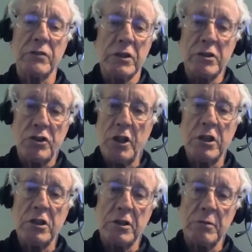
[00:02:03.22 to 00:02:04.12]
and had
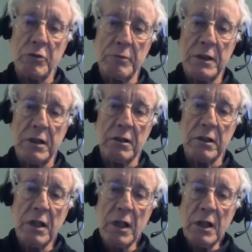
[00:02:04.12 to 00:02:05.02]
changed them dramatically.
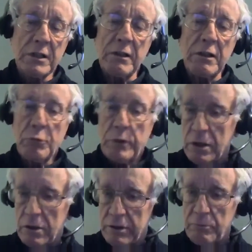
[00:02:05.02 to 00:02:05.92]
Something we
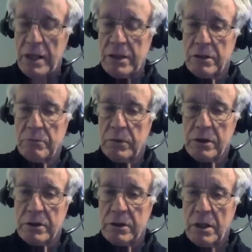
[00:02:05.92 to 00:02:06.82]
can't imagine,
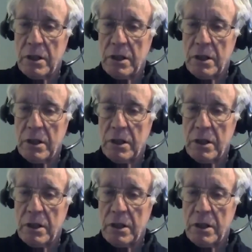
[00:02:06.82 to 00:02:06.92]
because